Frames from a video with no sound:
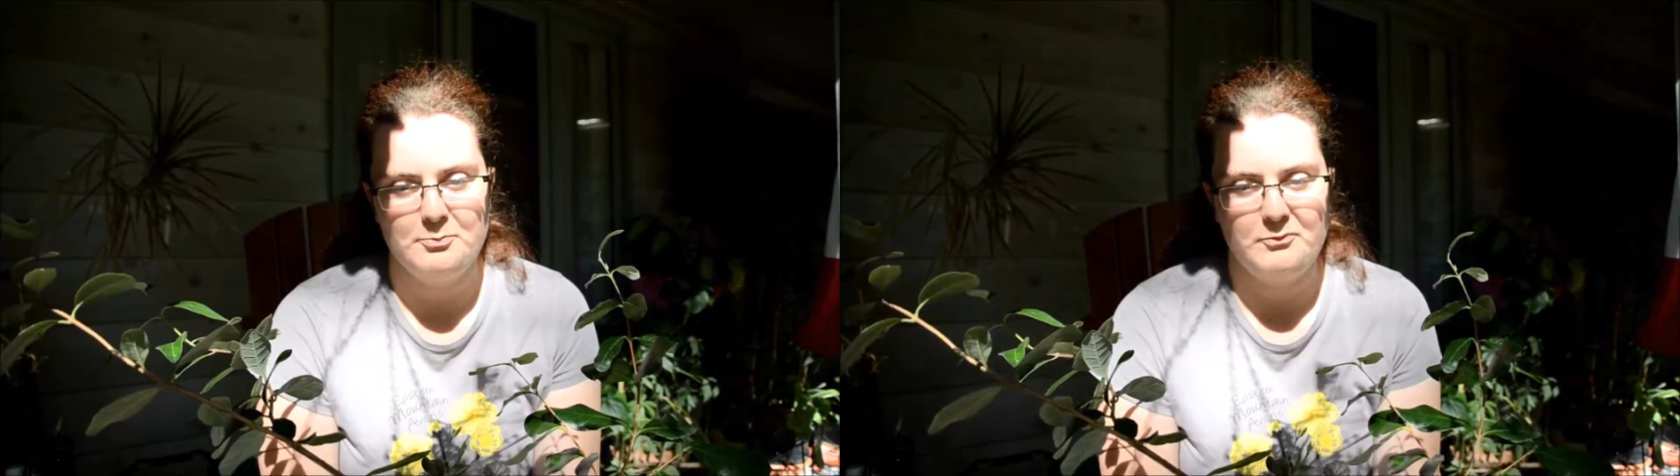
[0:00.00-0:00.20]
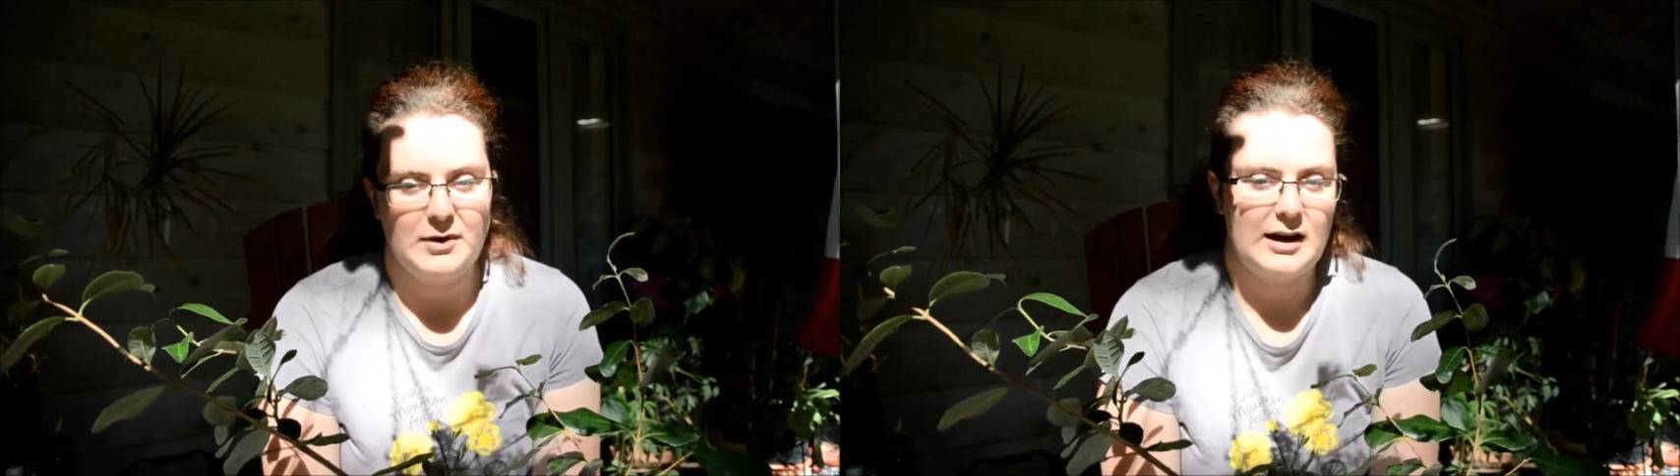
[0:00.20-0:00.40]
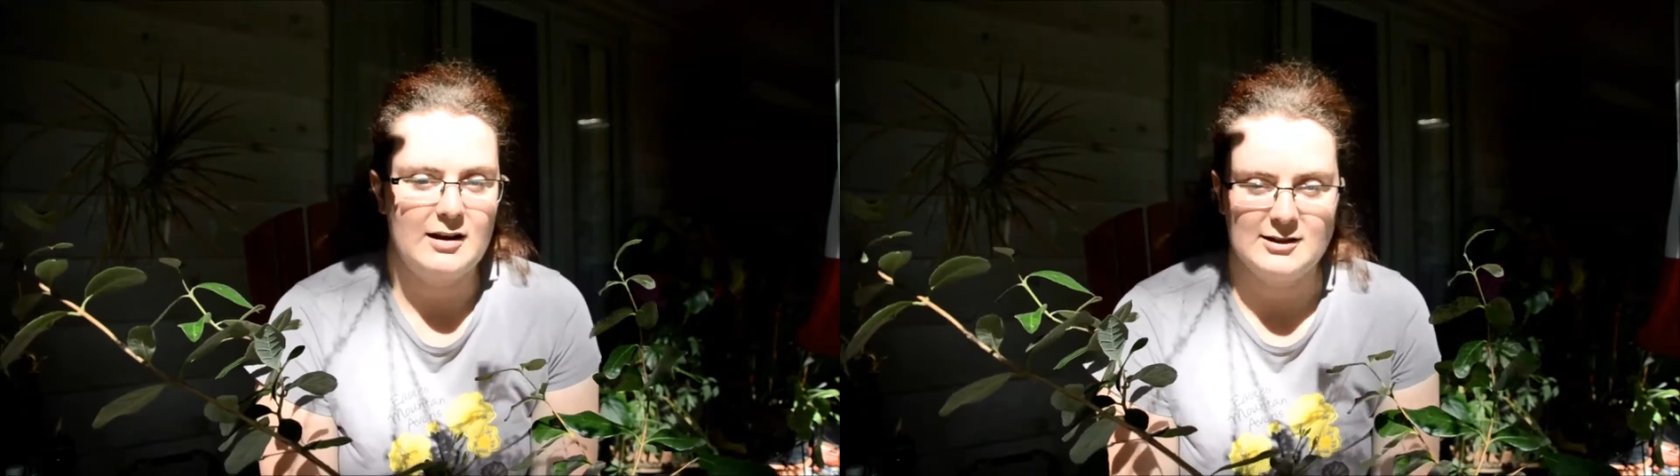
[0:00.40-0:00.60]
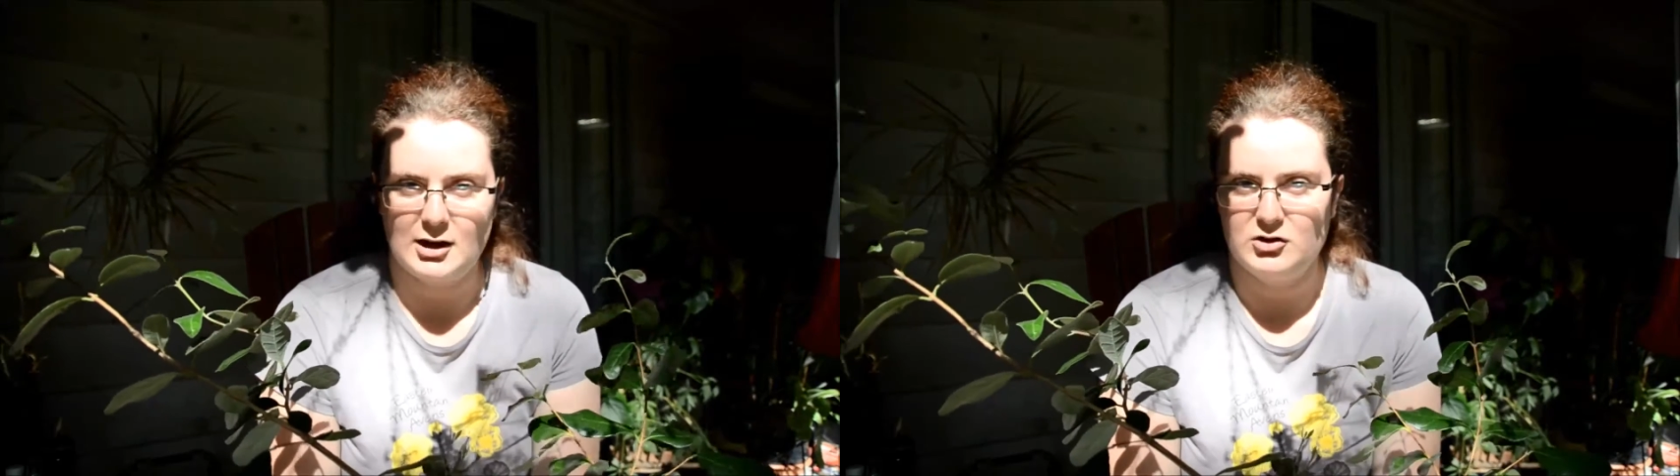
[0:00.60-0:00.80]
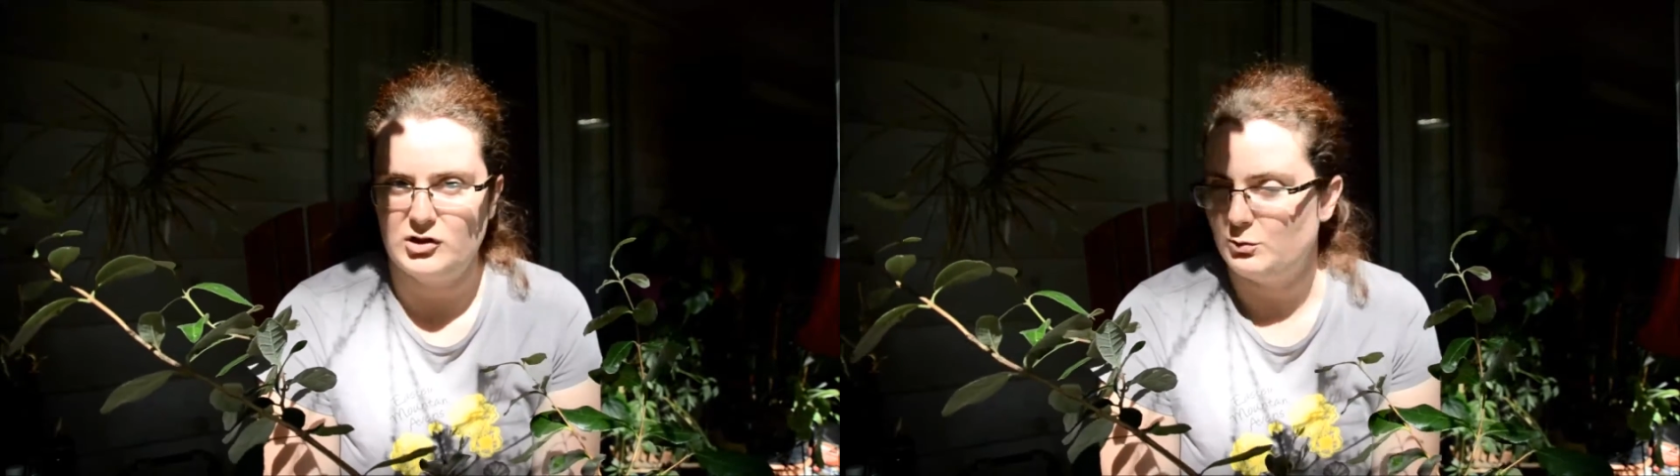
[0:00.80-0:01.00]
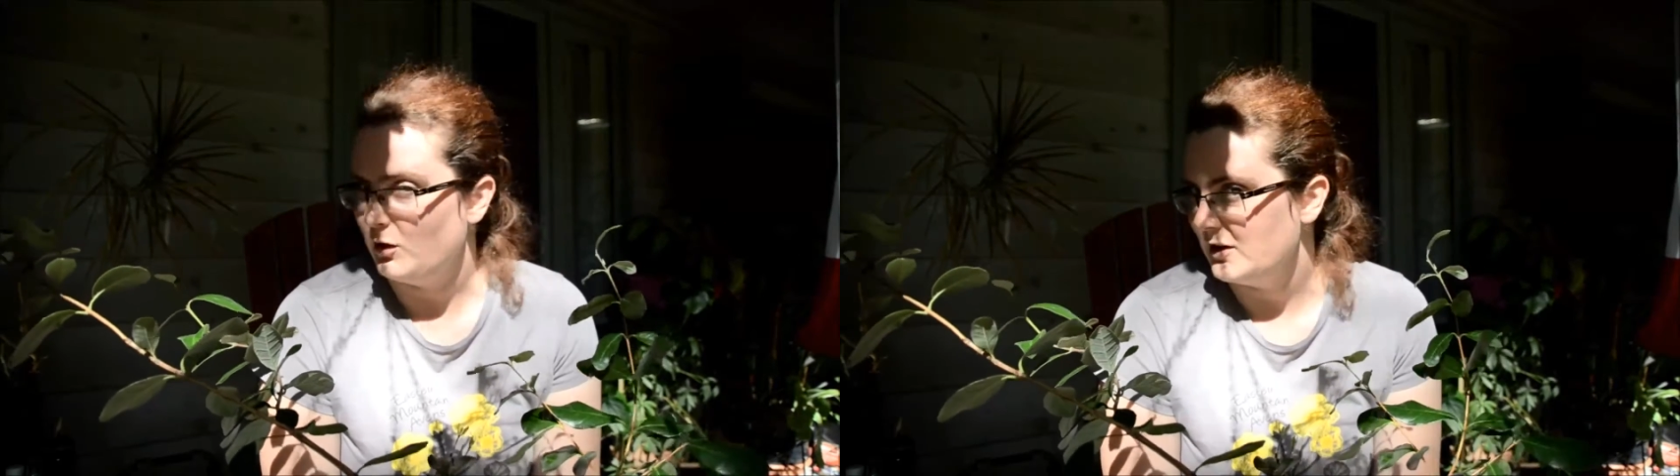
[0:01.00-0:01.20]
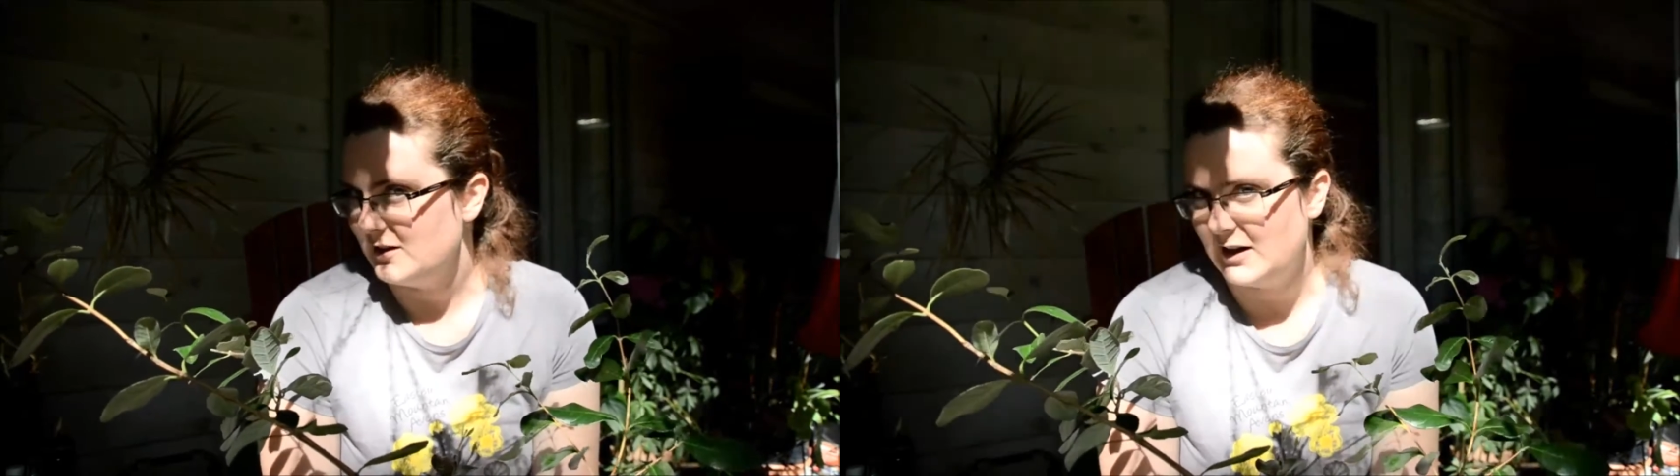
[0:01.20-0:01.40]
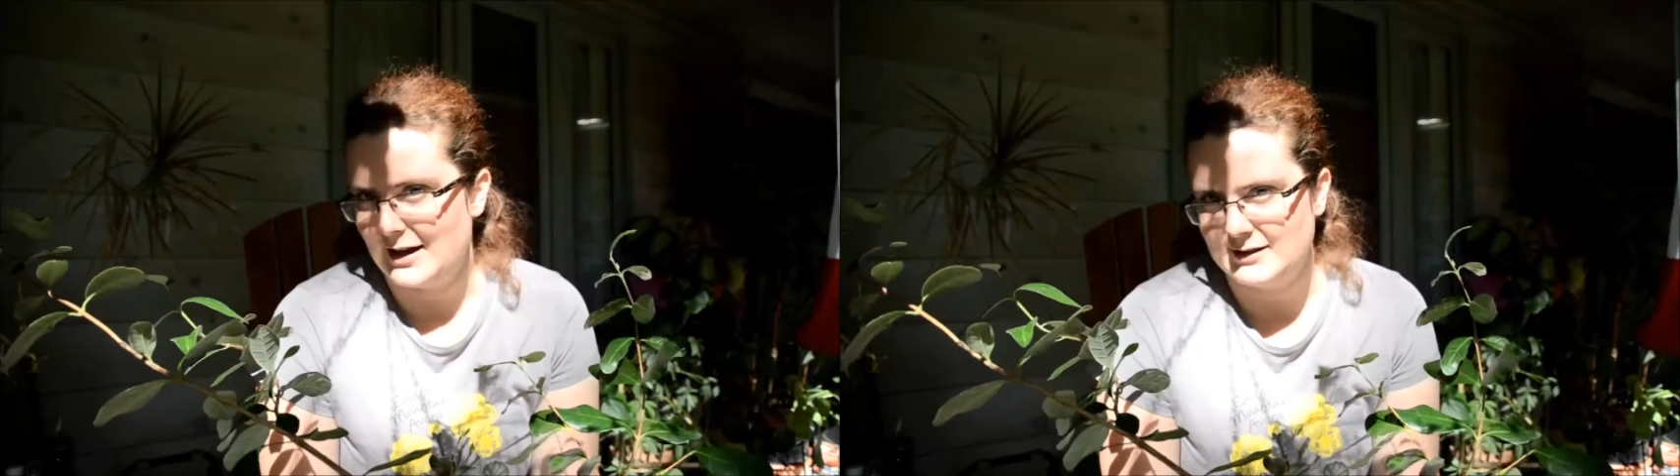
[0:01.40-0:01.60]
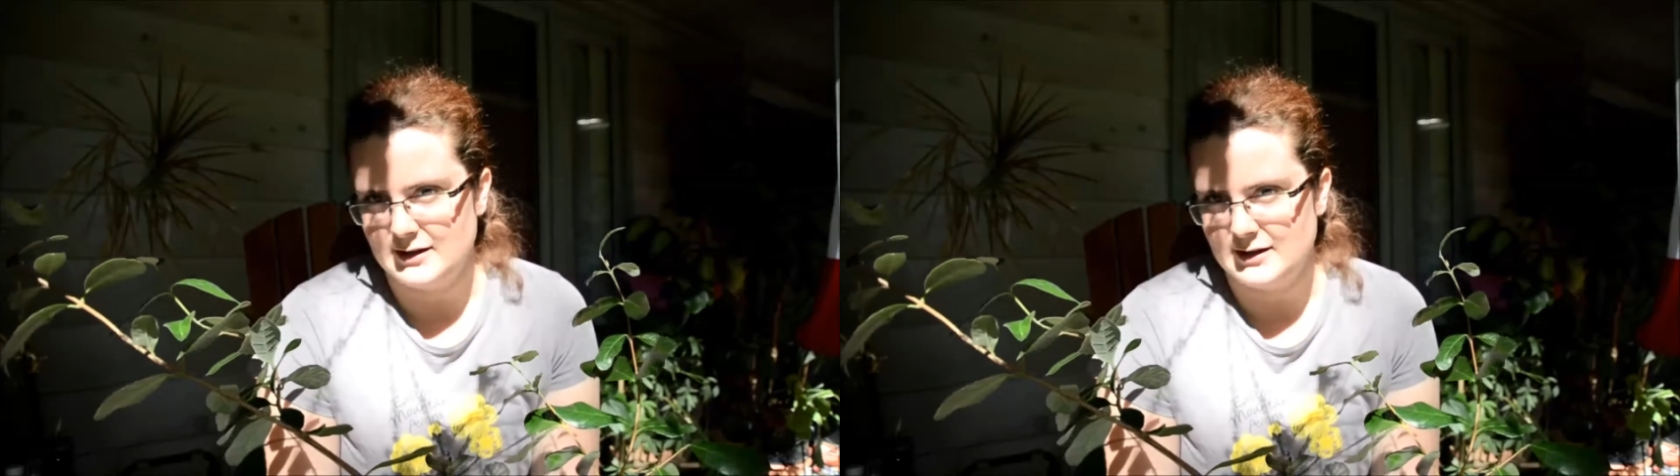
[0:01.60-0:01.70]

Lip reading: because I just wanted to get